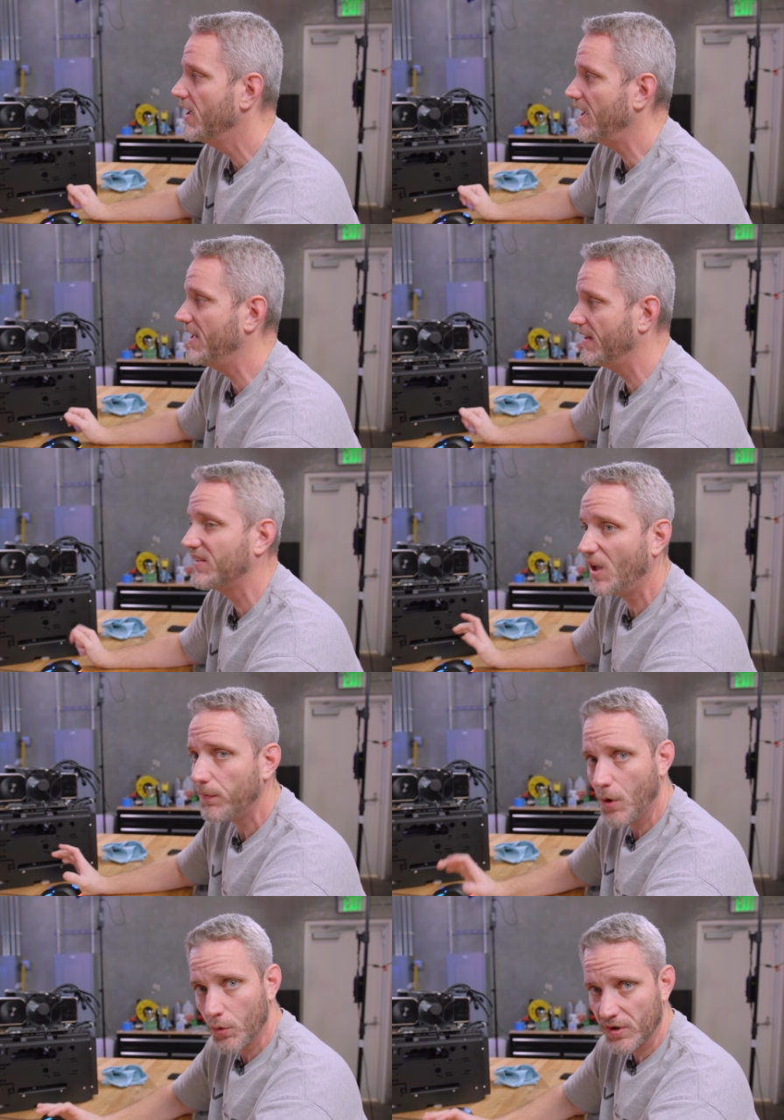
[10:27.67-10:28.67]
It is
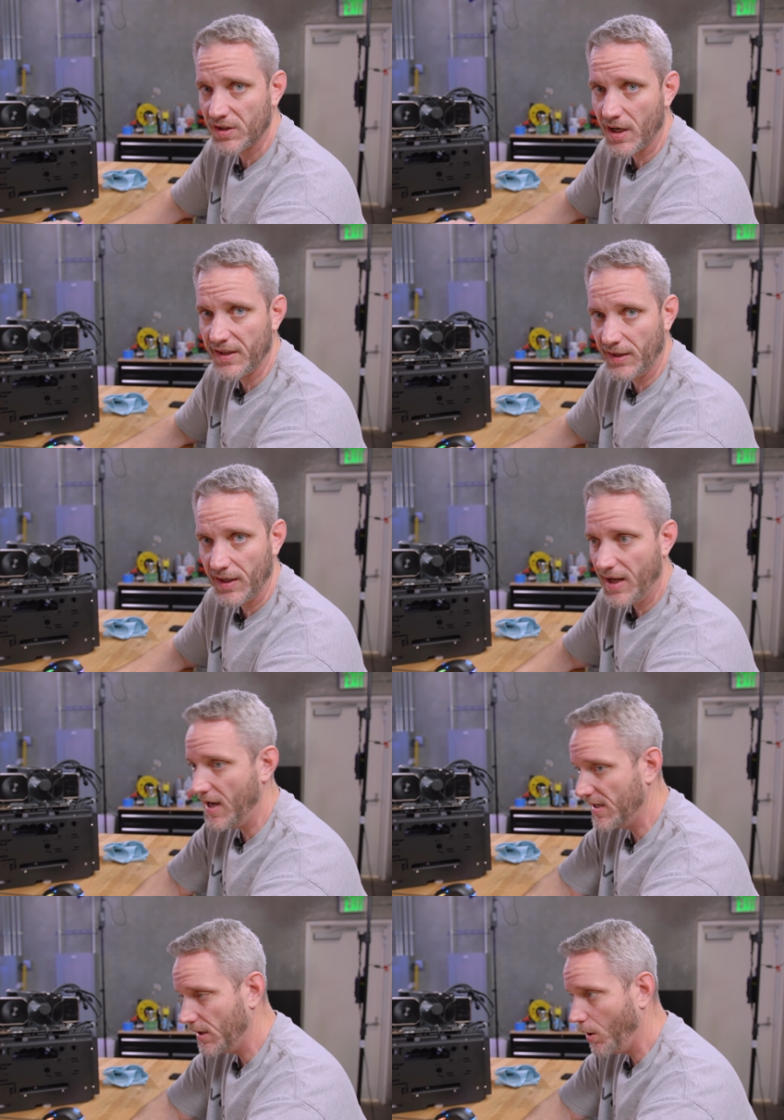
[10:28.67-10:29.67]
self-overclocking,
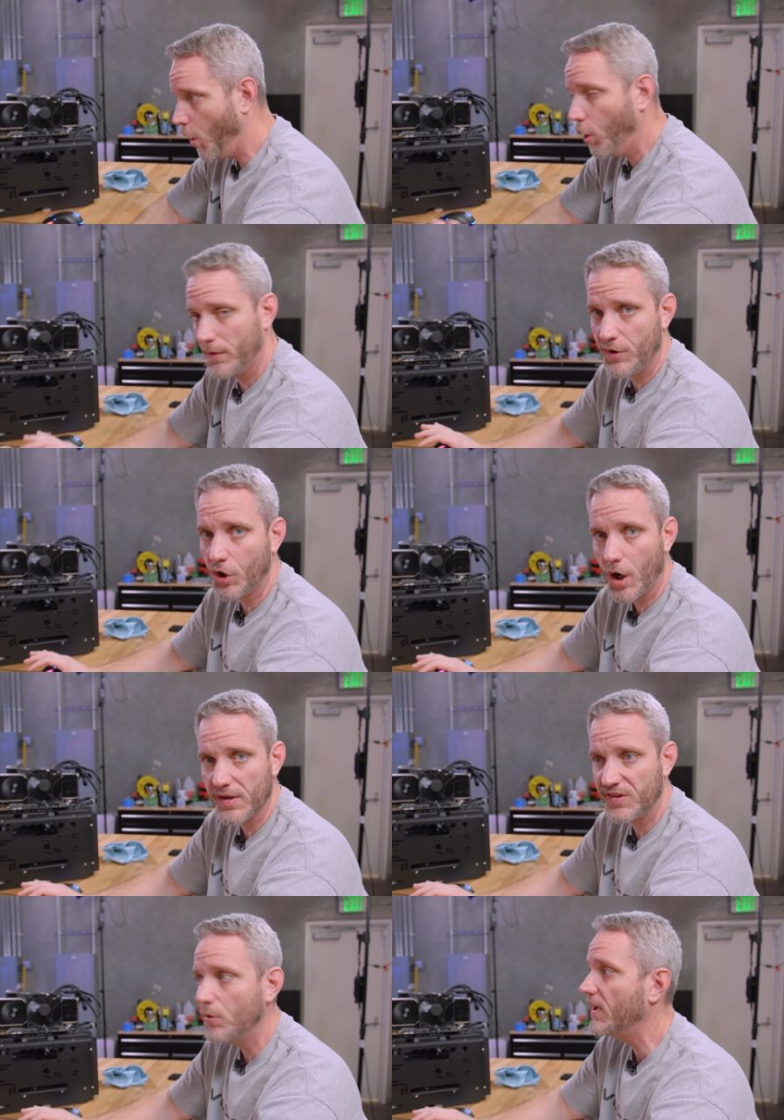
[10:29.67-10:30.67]
and it, all of your
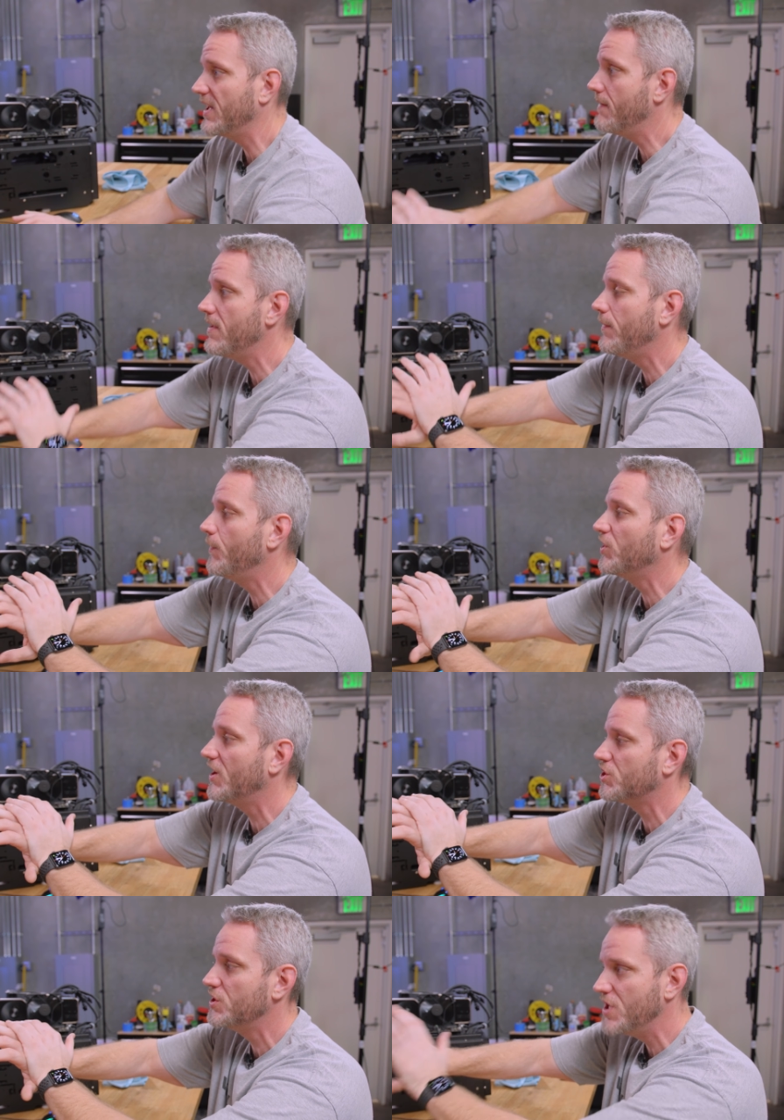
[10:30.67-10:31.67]
cards do it. Even if you've
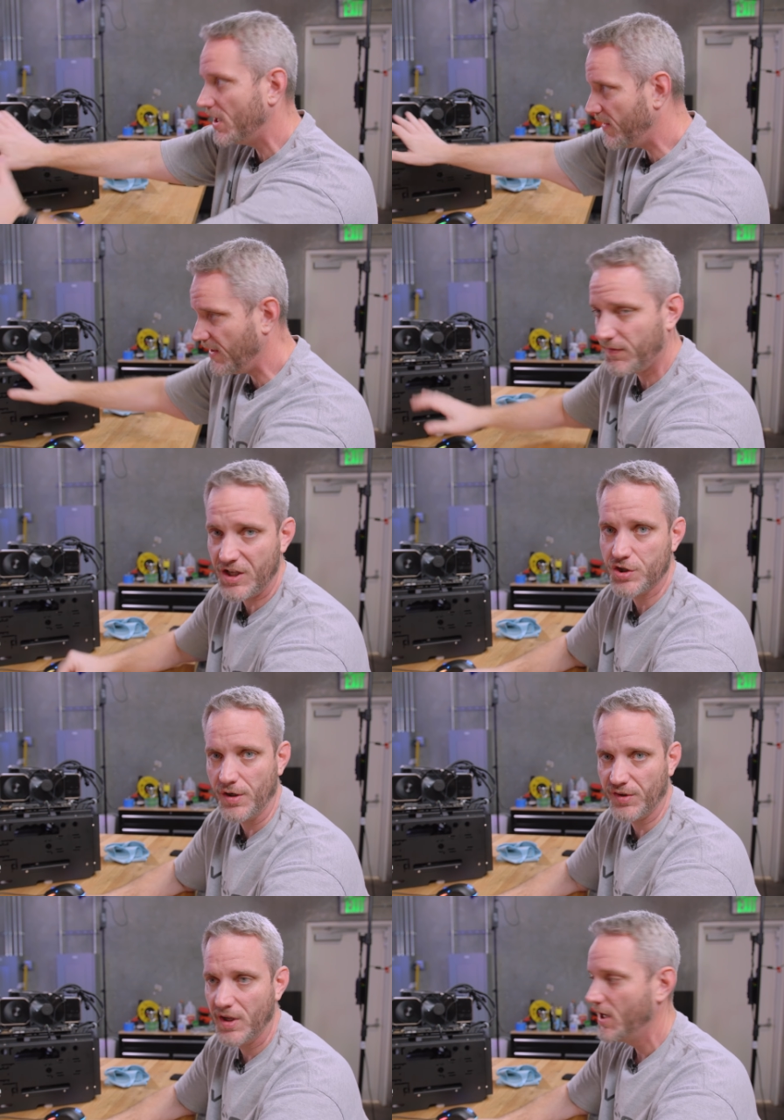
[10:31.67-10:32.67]
touched none of these
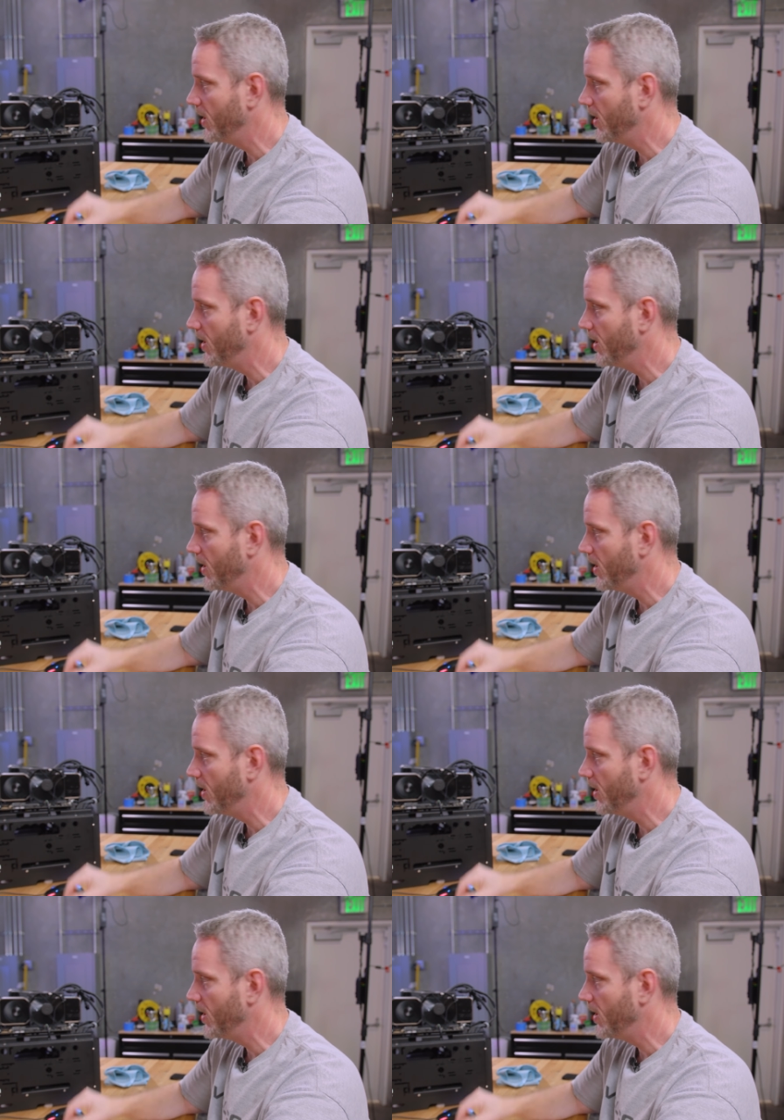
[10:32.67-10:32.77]
features,